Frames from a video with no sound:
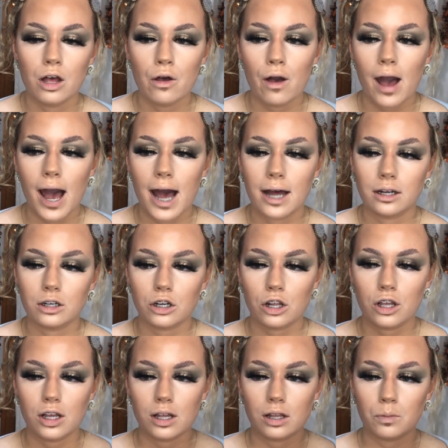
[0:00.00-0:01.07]
and
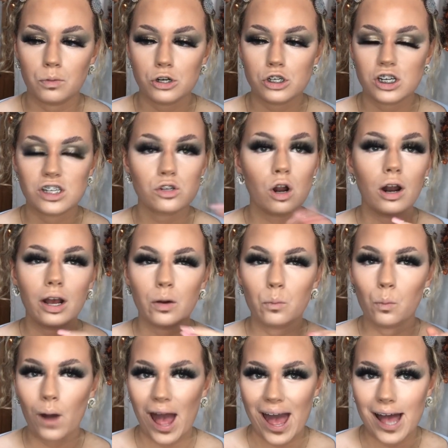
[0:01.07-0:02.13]
the brush, it's not like
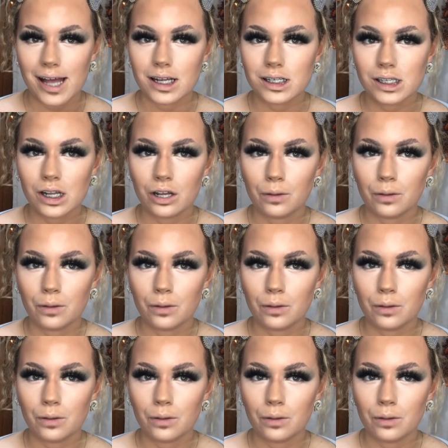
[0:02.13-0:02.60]
wet